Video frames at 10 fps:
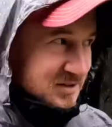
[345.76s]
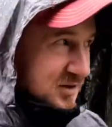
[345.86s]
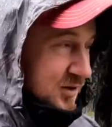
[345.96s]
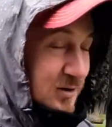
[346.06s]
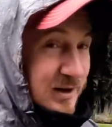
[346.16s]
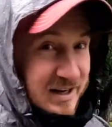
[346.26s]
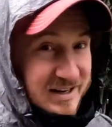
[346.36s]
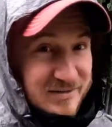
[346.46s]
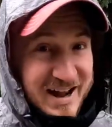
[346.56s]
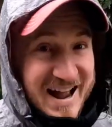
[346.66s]
so uh,
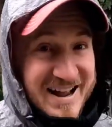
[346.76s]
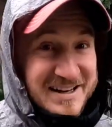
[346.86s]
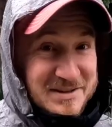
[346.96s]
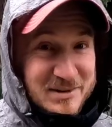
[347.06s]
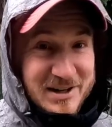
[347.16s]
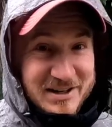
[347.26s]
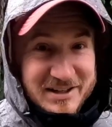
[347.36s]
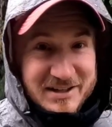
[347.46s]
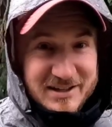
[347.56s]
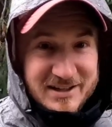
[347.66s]
if
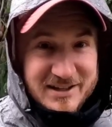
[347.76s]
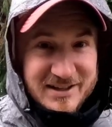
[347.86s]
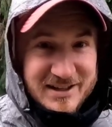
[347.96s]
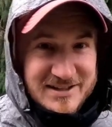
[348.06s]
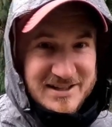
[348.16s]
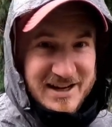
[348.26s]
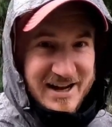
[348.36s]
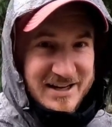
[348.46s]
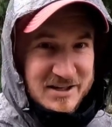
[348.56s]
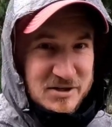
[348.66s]
anybody has
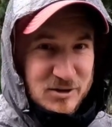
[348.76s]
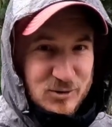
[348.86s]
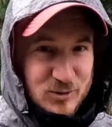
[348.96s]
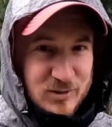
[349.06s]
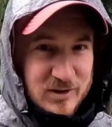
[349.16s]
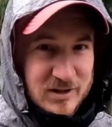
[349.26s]
any clue